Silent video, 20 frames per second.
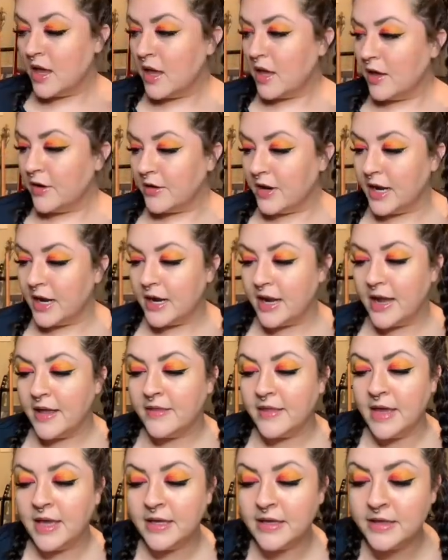All right, and
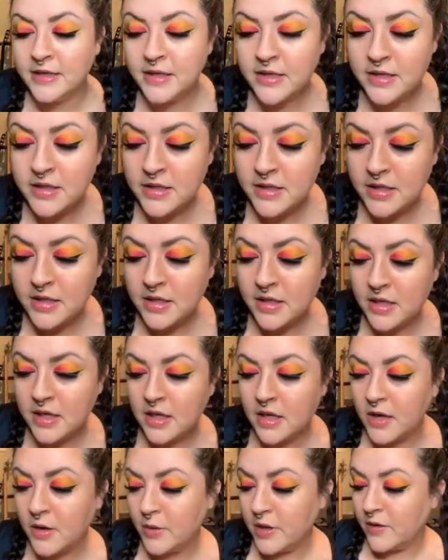then
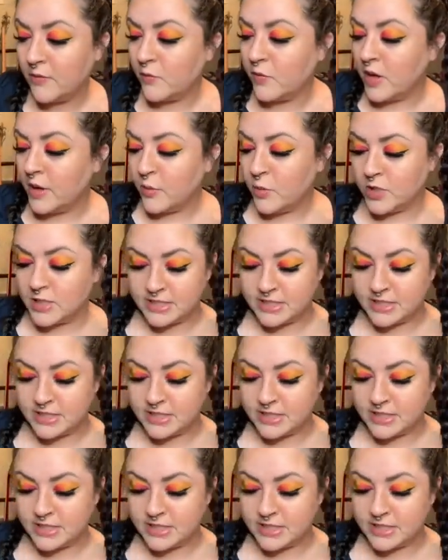we have one more